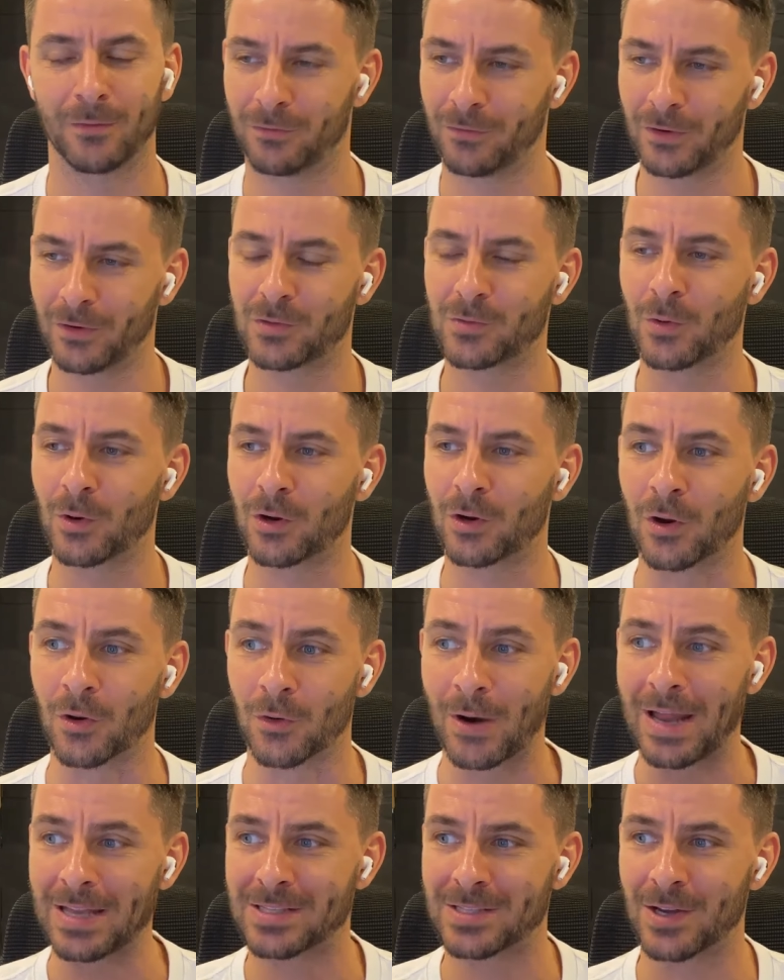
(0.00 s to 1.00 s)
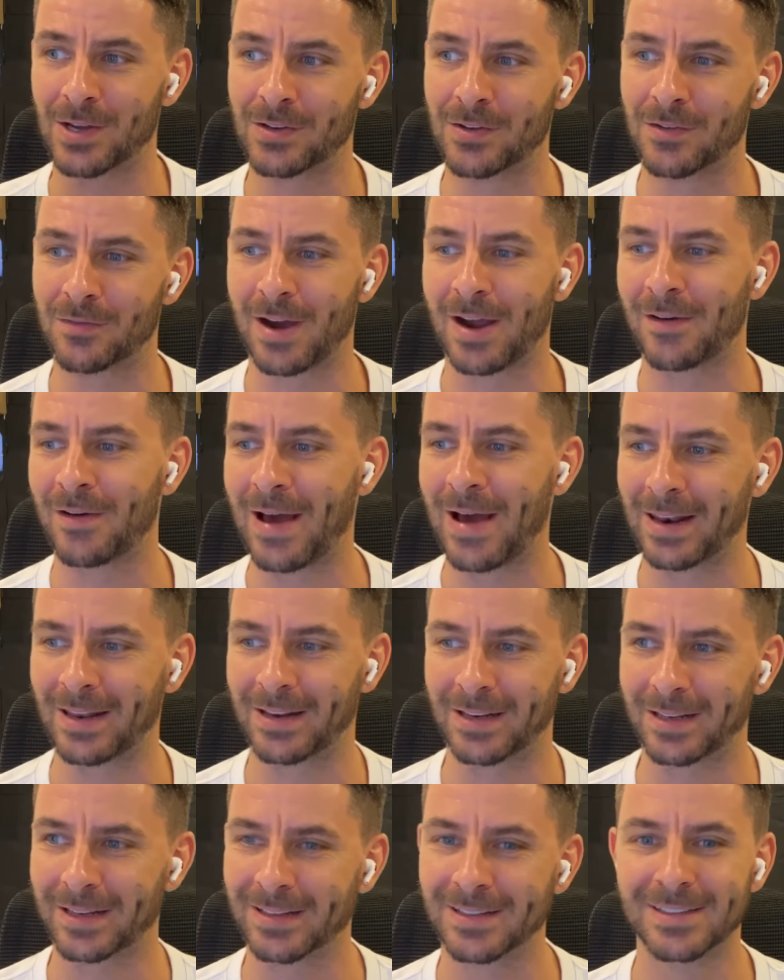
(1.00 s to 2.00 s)
First of all, congrats on the
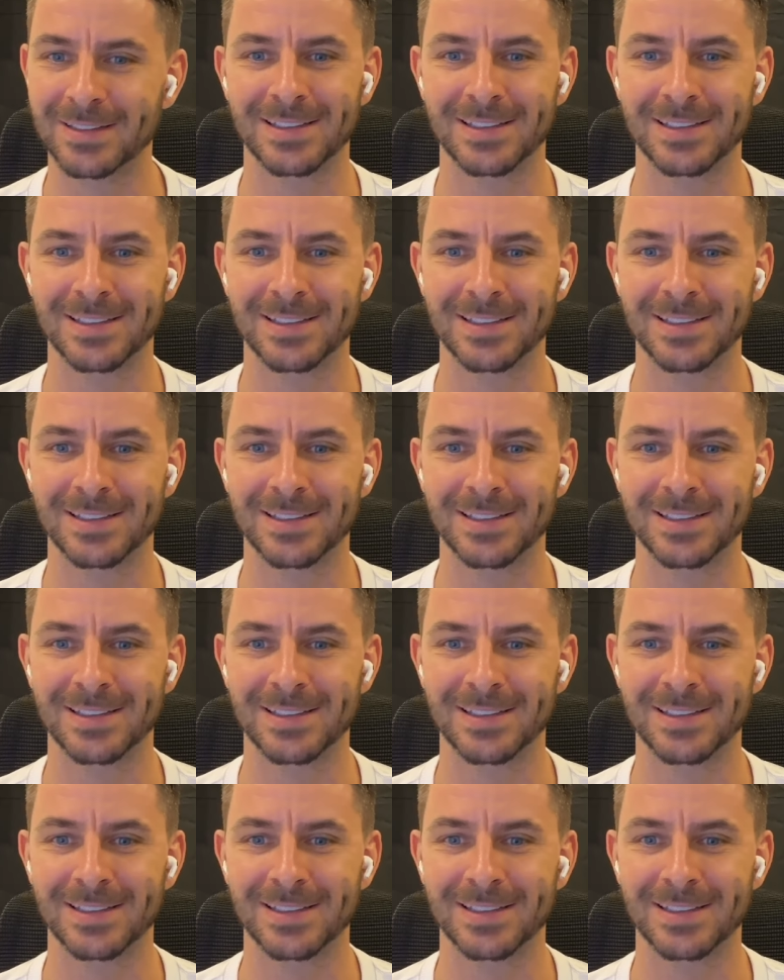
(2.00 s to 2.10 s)
virality.